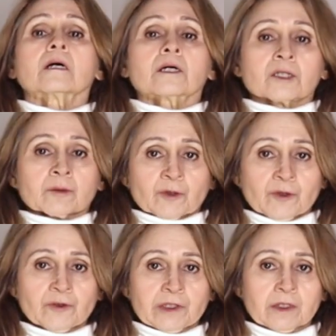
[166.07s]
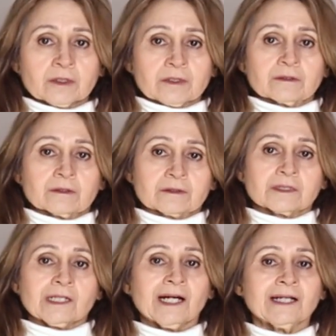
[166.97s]
a number 3, a
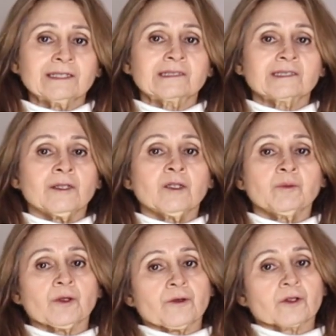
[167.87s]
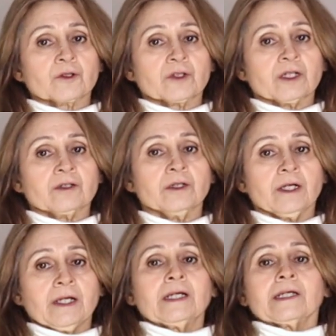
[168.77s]
tiny bit thicker
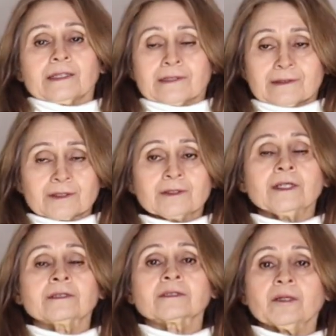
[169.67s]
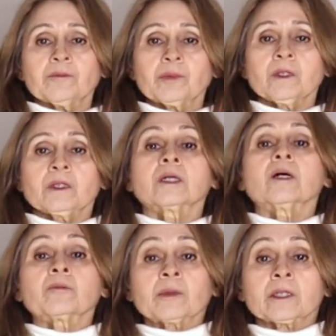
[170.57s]
yarn, it did end up being
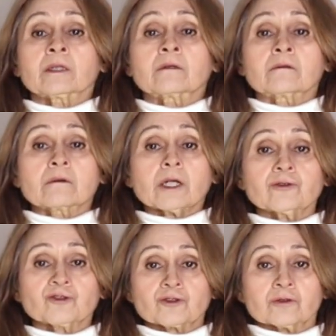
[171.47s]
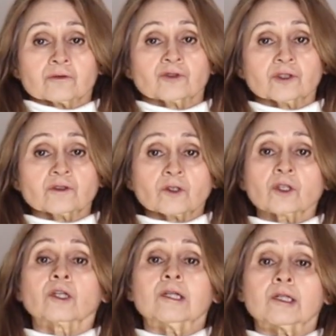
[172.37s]
a bit larger, just a
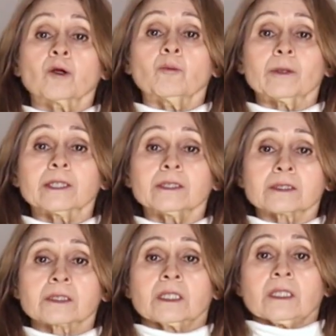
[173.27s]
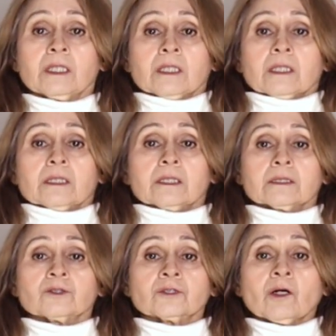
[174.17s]
little bit.
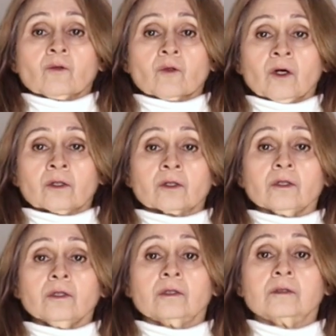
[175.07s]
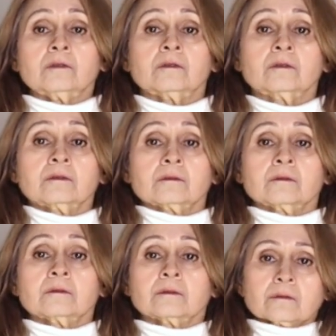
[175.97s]
It turned out longer,
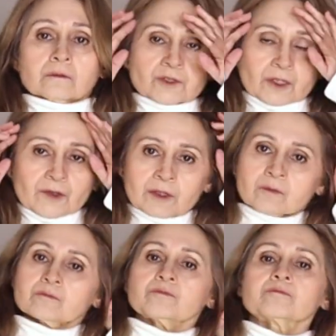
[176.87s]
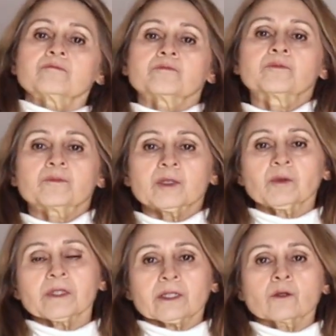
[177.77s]
which I think
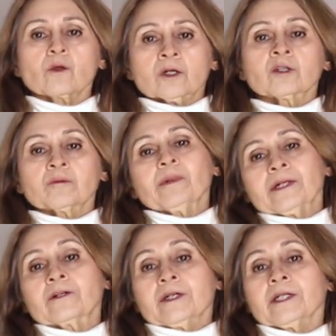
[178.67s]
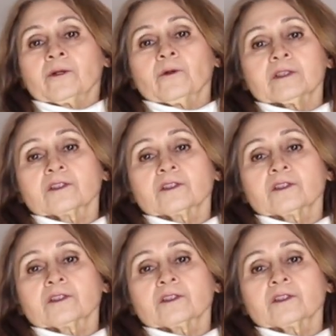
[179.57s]
people like longer better anyway,